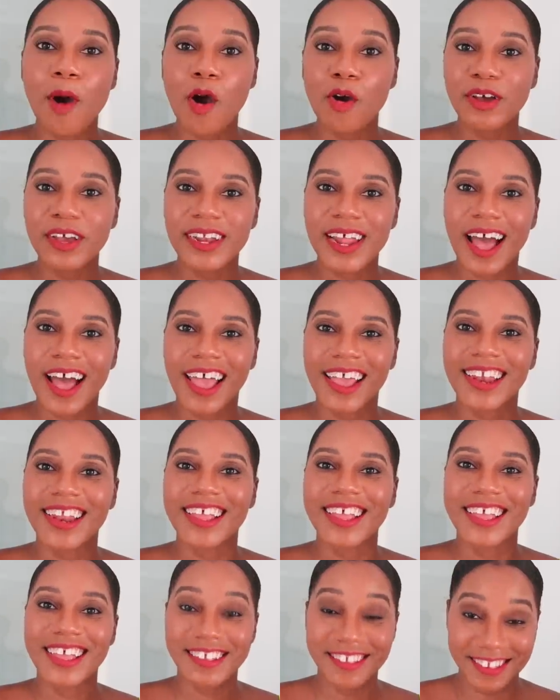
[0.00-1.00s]
polka dot
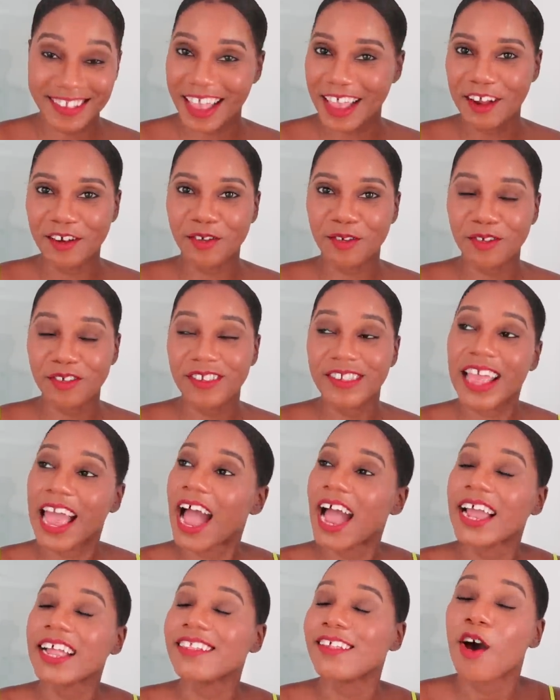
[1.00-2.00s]
sandals
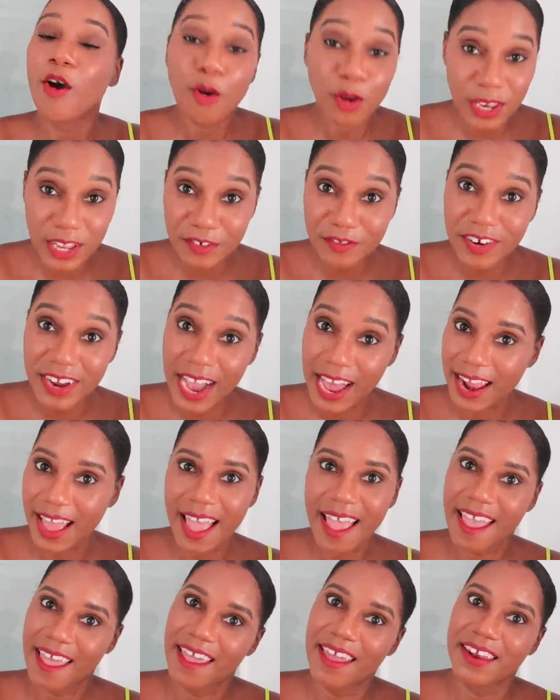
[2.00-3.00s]
that I totally forgot I
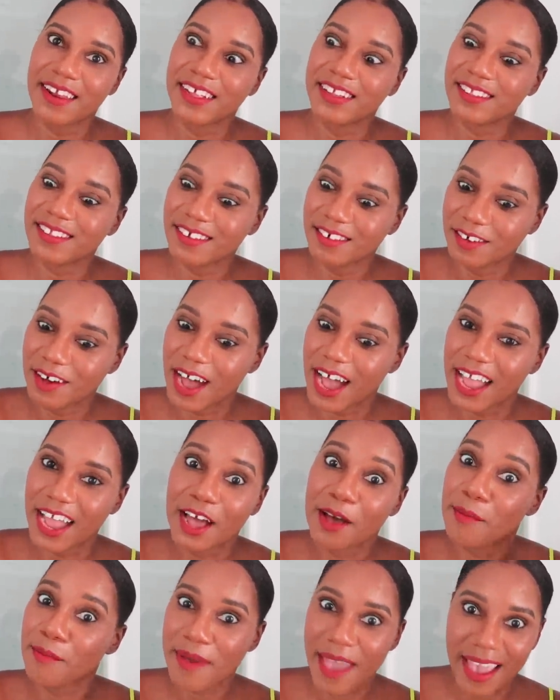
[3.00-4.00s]
had until I
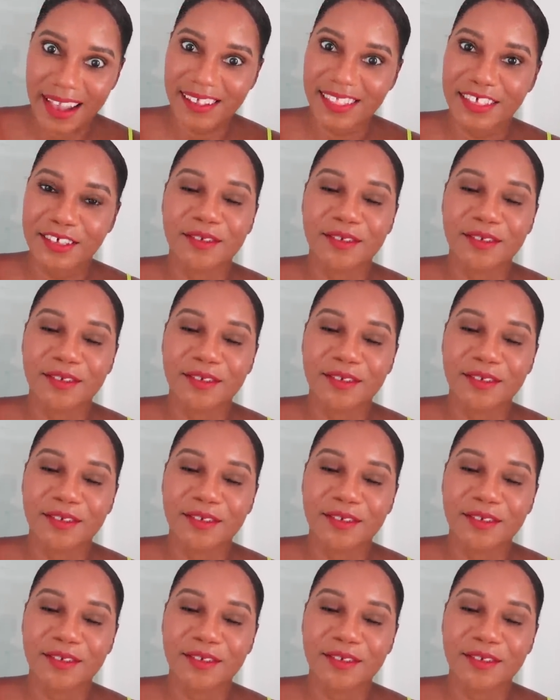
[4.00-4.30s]
unpacked